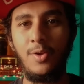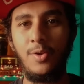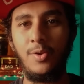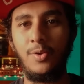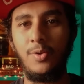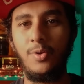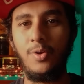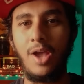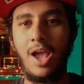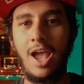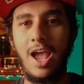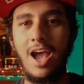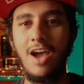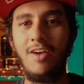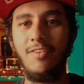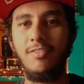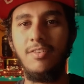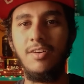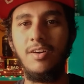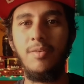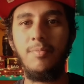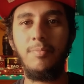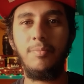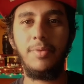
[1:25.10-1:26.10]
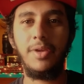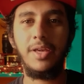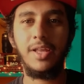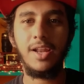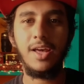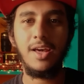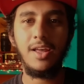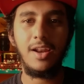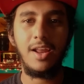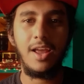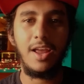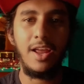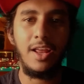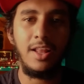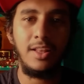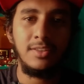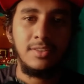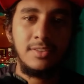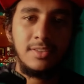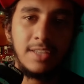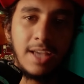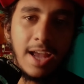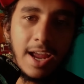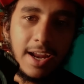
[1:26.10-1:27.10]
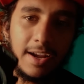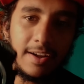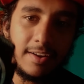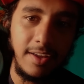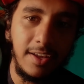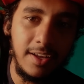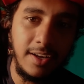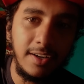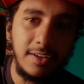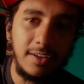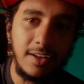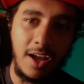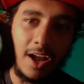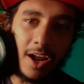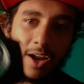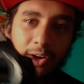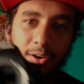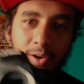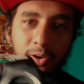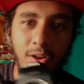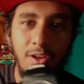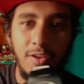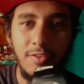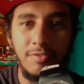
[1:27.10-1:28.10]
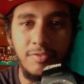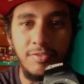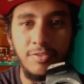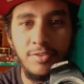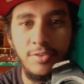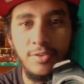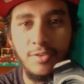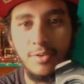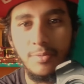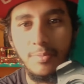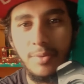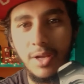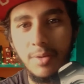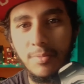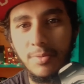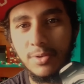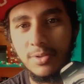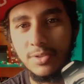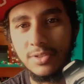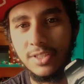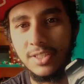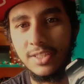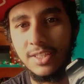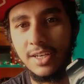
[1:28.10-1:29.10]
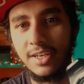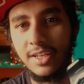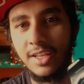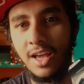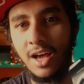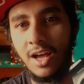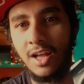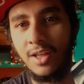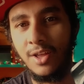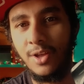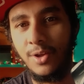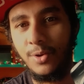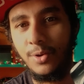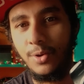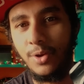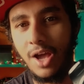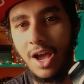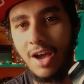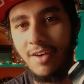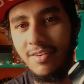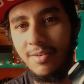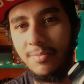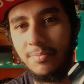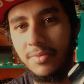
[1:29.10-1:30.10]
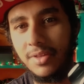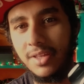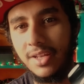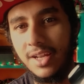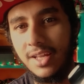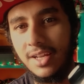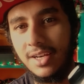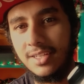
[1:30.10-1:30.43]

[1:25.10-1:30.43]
you have a mirror inside it. I don't know if you would be able to see that. Yeah, you have a mirror